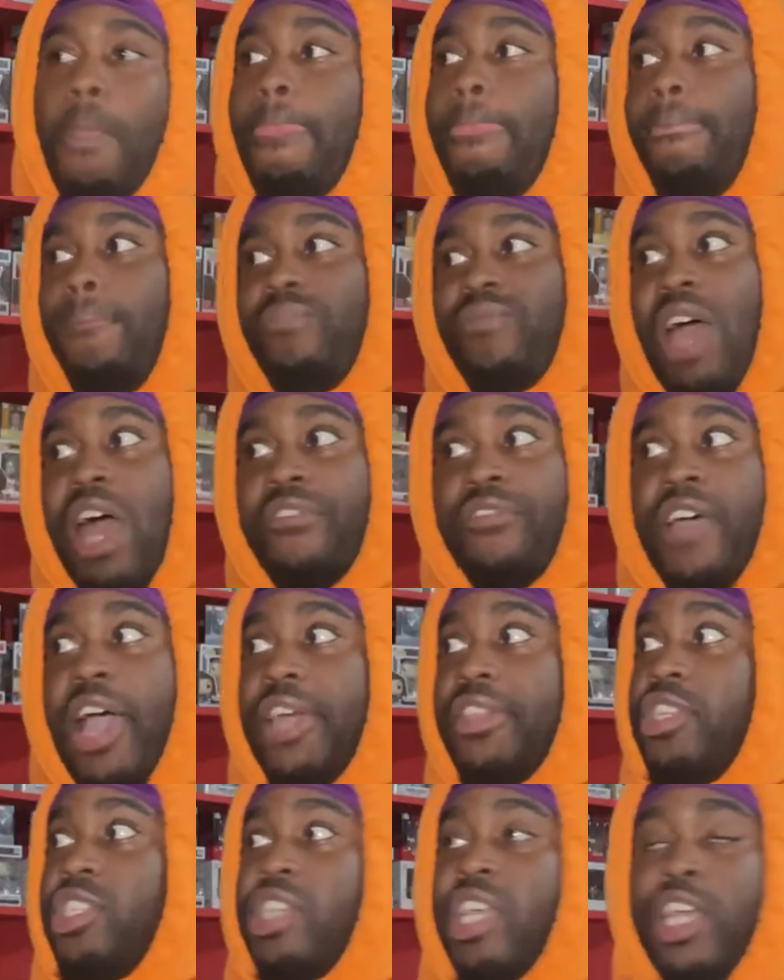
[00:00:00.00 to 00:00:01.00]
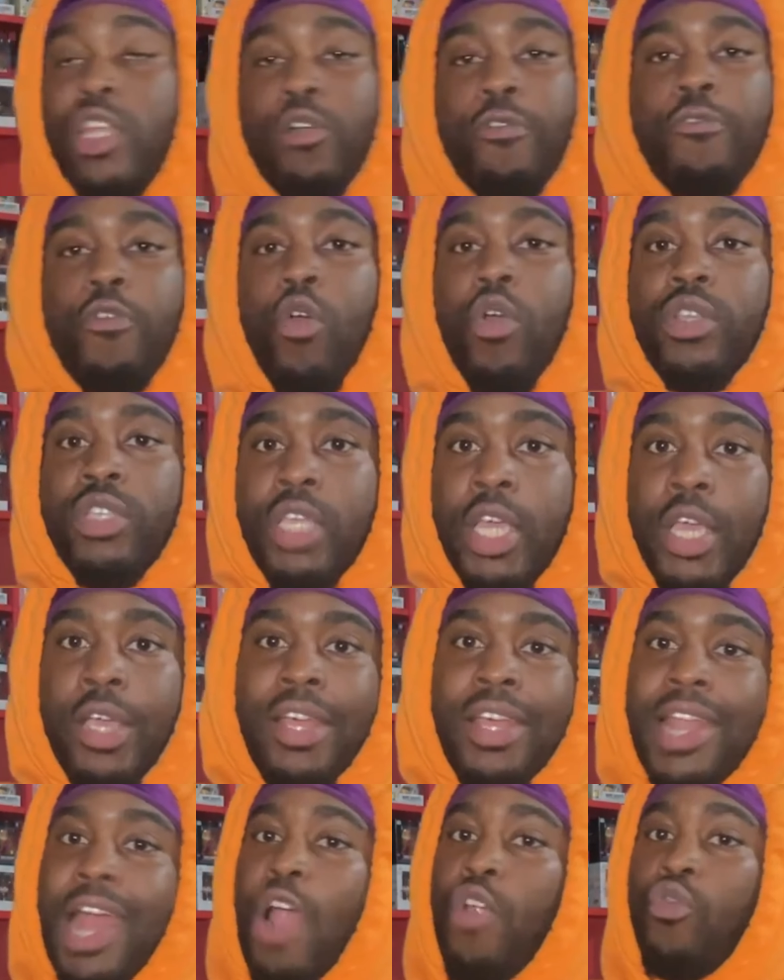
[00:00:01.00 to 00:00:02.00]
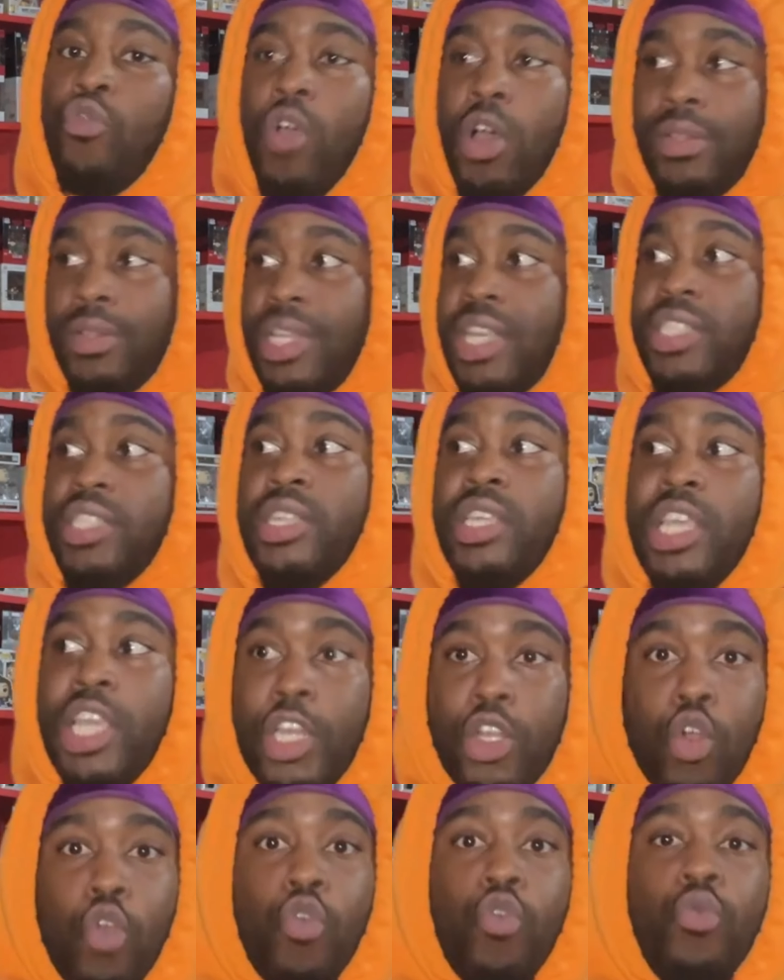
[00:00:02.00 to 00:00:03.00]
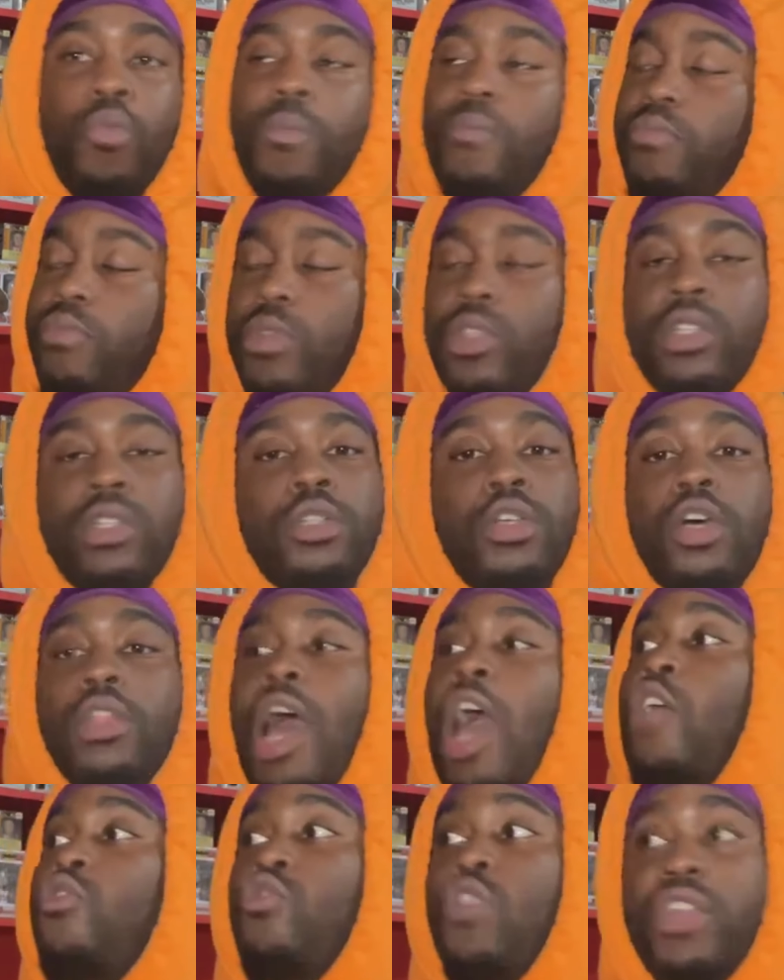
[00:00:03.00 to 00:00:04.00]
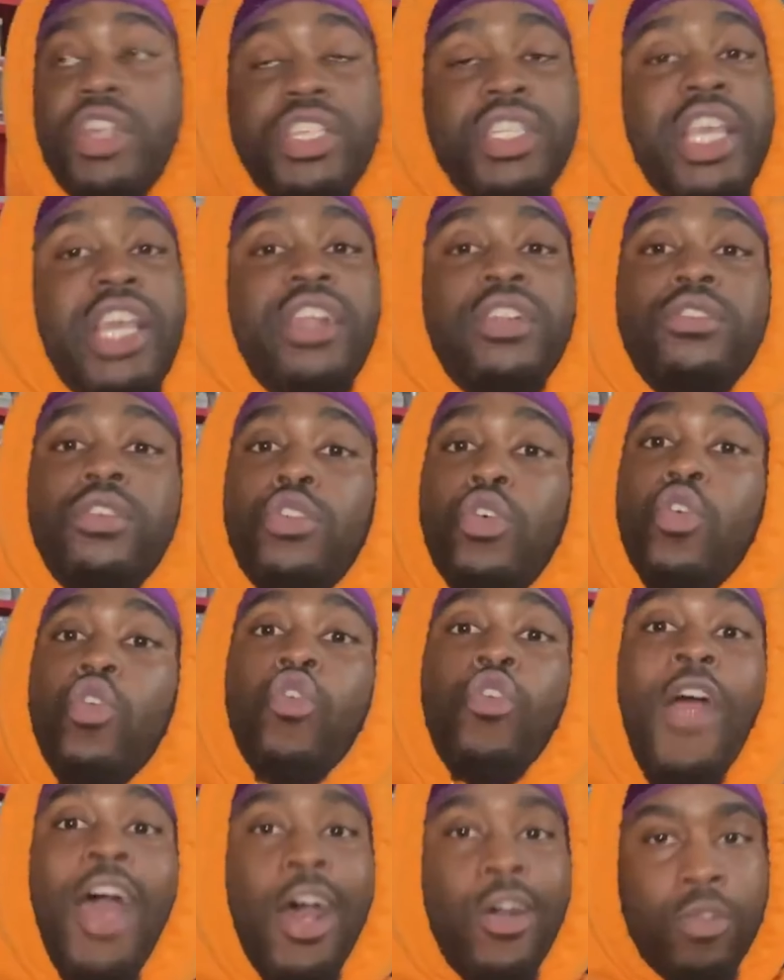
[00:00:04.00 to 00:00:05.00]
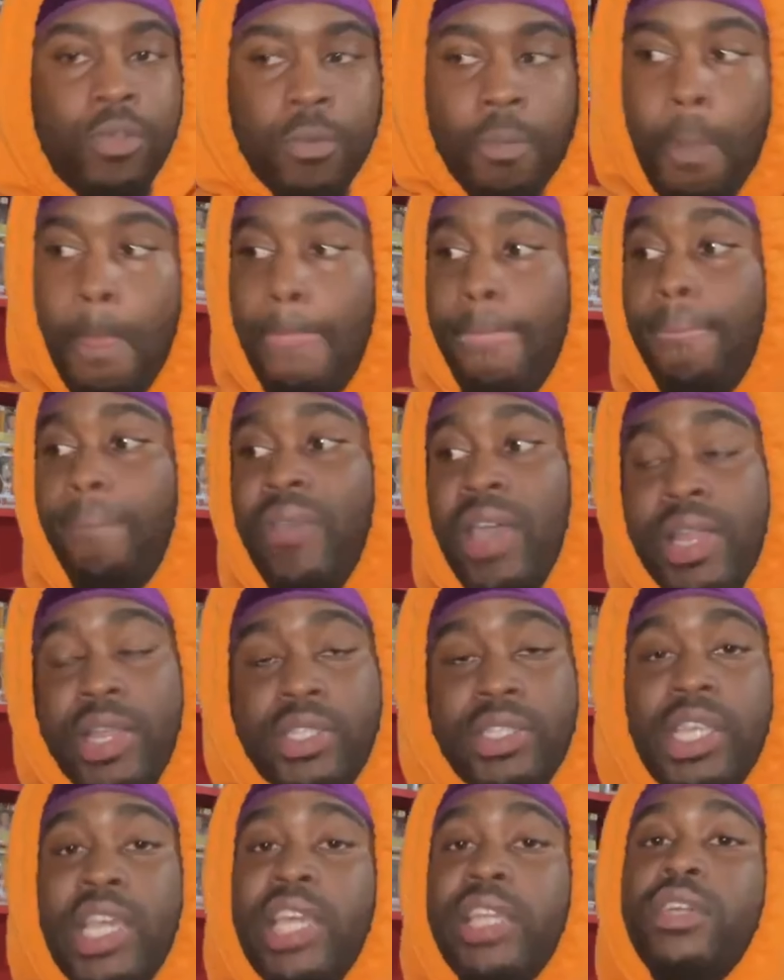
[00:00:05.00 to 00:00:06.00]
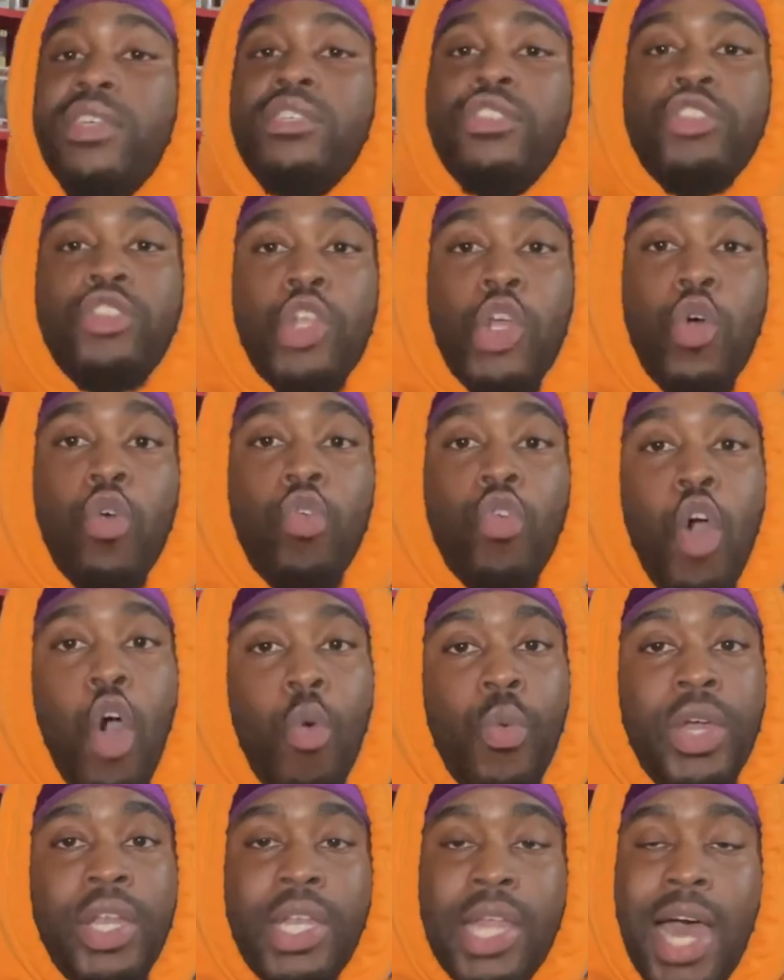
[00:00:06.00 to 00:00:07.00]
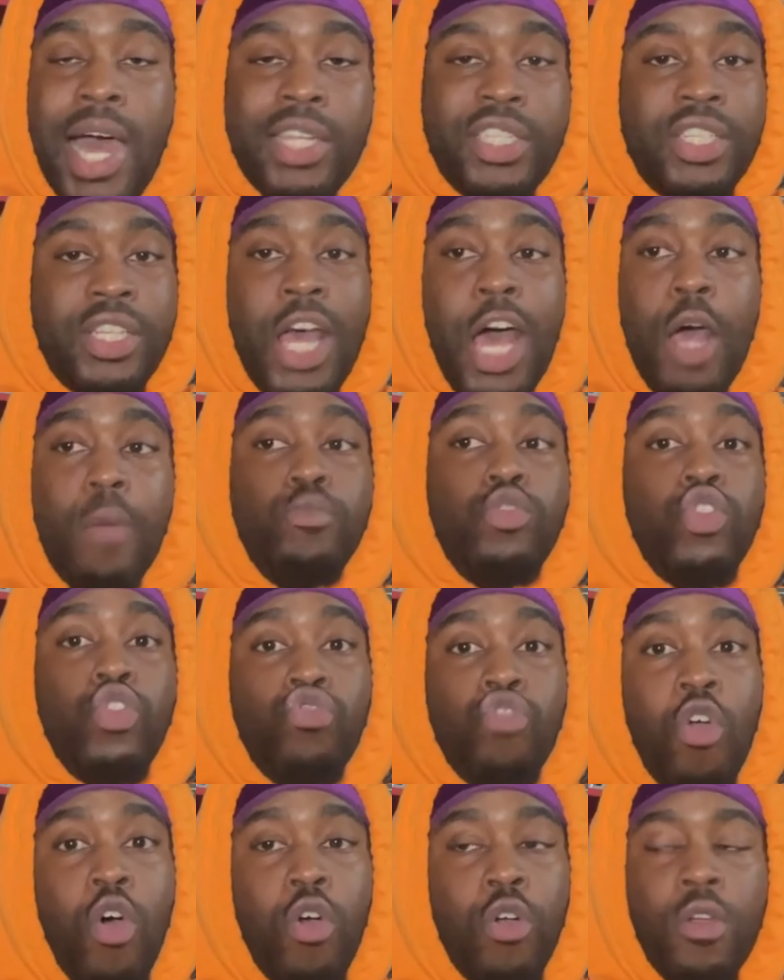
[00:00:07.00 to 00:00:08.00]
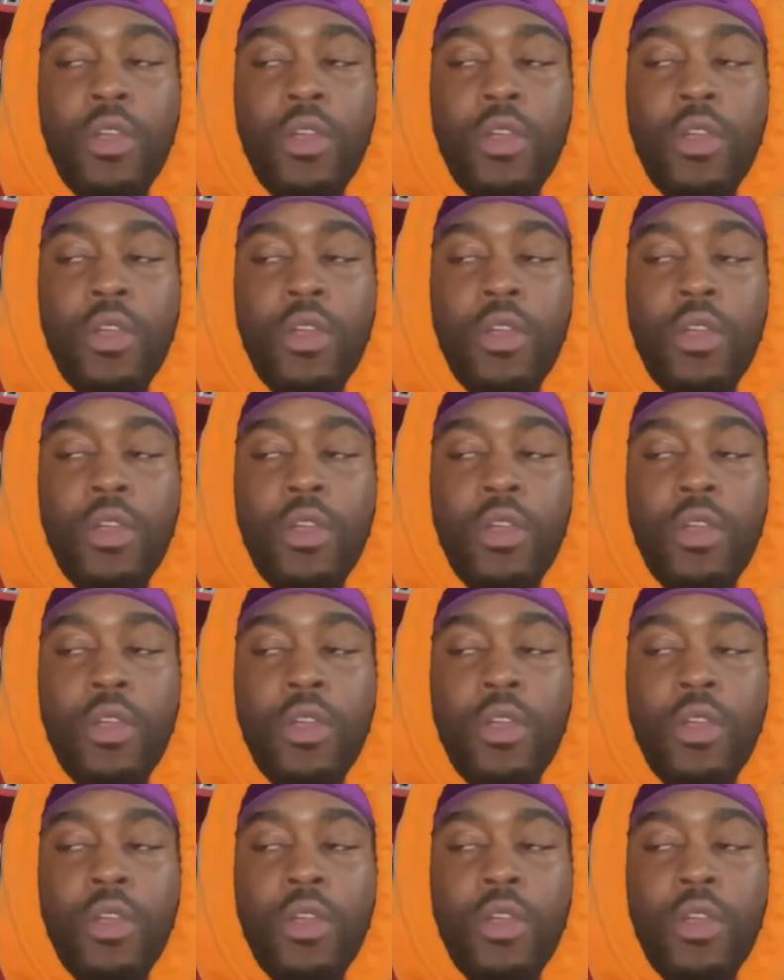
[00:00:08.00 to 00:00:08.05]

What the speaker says: I've had this heater for a year, and I run this heater to the ground, and this heater is still going nonstop, strong.